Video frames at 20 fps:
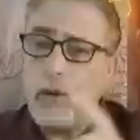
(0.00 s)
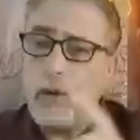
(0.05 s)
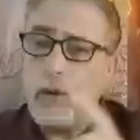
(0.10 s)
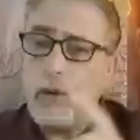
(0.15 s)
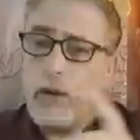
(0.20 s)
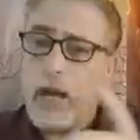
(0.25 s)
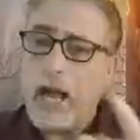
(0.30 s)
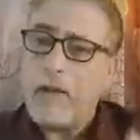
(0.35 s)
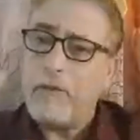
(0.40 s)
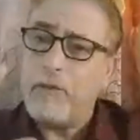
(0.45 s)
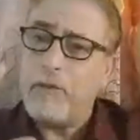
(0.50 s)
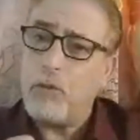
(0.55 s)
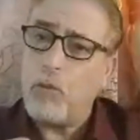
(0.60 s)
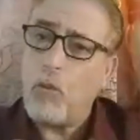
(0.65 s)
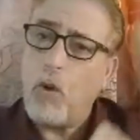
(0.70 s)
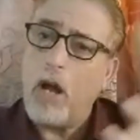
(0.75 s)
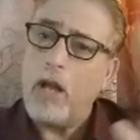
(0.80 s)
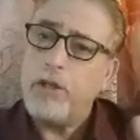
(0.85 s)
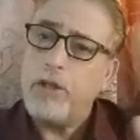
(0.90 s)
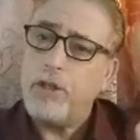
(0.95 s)
fever. We
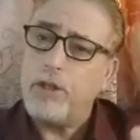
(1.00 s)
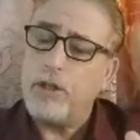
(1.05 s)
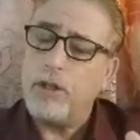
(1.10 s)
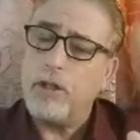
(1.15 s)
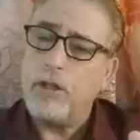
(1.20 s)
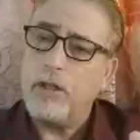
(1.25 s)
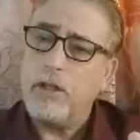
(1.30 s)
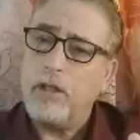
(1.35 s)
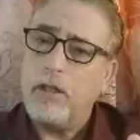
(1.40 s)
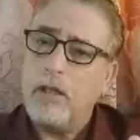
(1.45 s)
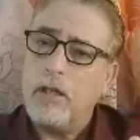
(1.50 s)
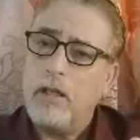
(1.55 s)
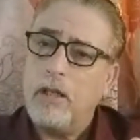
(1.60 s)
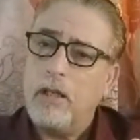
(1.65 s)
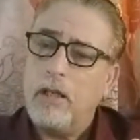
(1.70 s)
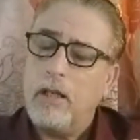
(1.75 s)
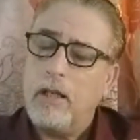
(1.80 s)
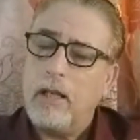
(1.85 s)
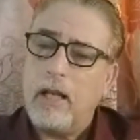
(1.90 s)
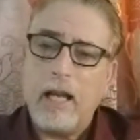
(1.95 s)
have to watch her.
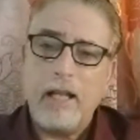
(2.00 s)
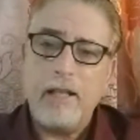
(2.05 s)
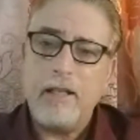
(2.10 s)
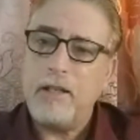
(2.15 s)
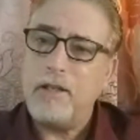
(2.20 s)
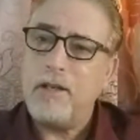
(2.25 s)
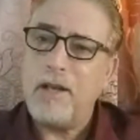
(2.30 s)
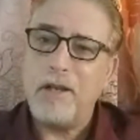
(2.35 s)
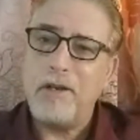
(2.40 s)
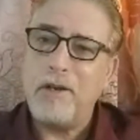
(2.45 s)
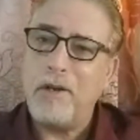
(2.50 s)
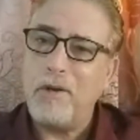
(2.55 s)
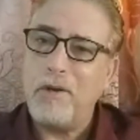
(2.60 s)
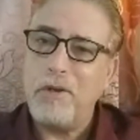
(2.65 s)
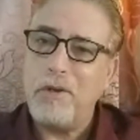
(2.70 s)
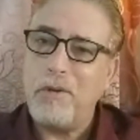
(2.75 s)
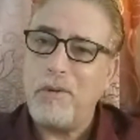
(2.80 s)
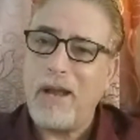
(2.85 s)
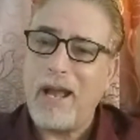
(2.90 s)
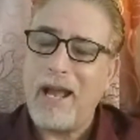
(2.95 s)
I did not know
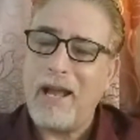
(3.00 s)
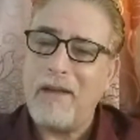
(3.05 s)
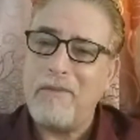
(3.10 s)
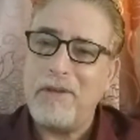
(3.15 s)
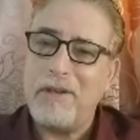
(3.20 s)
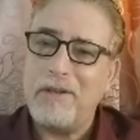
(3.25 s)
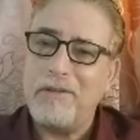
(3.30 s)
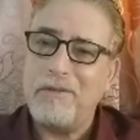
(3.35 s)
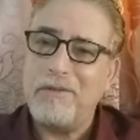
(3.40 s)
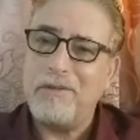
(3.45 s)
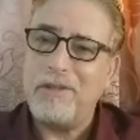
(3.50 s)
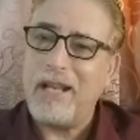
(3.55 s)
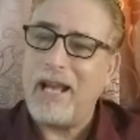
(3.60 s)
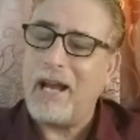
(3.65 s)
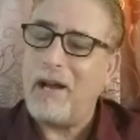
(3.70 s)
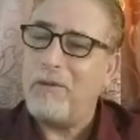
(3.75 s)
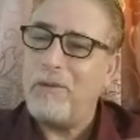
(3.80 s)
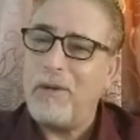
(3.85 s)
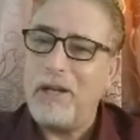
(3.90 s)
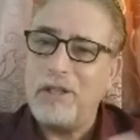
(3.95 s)
you have it
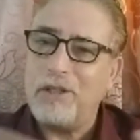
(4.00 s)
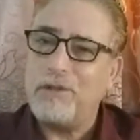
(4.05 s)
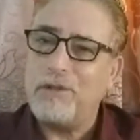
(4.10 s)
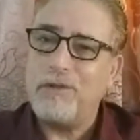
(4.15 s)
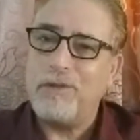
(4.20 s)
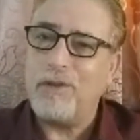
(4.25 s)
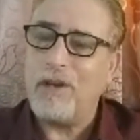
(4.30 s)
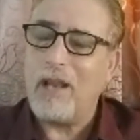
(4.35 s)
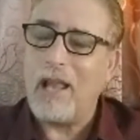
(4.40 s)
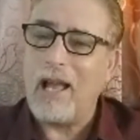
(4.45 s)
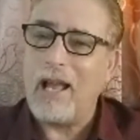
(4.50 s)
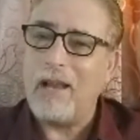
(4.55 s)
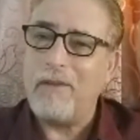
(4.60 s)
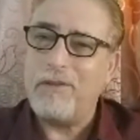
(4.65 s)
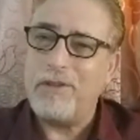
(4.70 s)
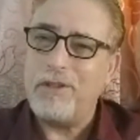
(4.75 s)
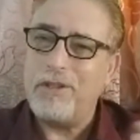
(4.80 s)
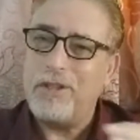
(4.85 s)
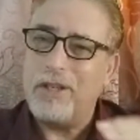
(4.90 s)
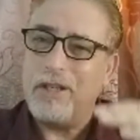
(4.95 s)
now rest of your life.
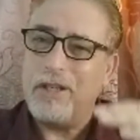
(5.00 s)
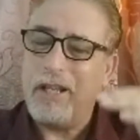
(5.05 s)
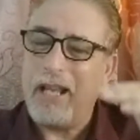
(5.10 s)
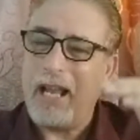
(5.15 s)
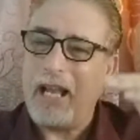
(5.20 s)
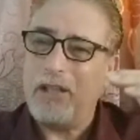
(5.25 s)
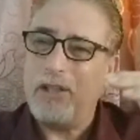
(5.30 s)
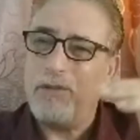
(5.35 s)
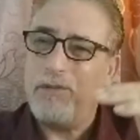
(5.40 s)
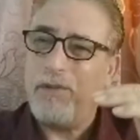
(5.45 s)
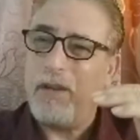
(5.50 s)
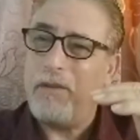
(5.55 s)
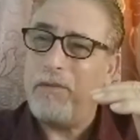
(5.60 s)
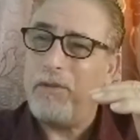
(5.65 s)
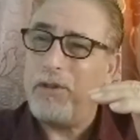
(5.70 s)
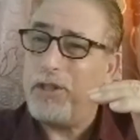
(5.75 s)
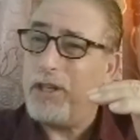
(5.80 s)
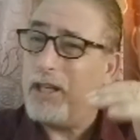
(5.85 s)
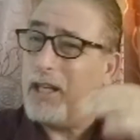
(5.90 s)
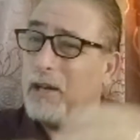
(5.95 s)
If she catches fever,
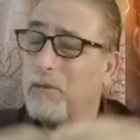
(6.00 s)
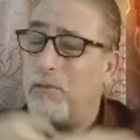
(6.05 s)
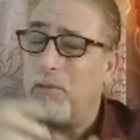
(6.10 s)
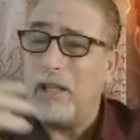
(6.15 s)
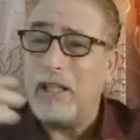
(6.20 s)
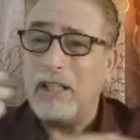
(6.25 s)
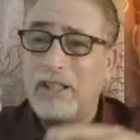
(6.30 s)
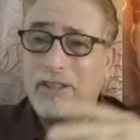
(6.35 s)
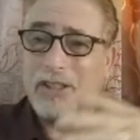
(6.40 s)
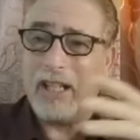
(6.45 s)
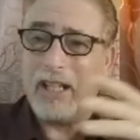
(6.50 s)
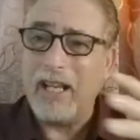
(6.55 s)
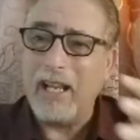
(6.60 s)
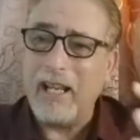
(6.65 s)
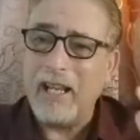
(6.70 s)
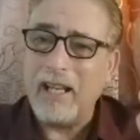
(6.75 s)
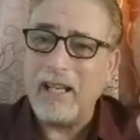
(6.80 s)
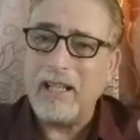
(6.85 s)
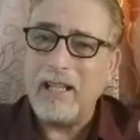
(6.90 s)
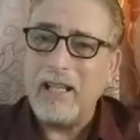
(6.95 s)
she can get really
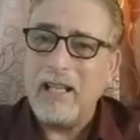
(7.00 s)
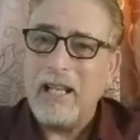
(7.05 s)
sick.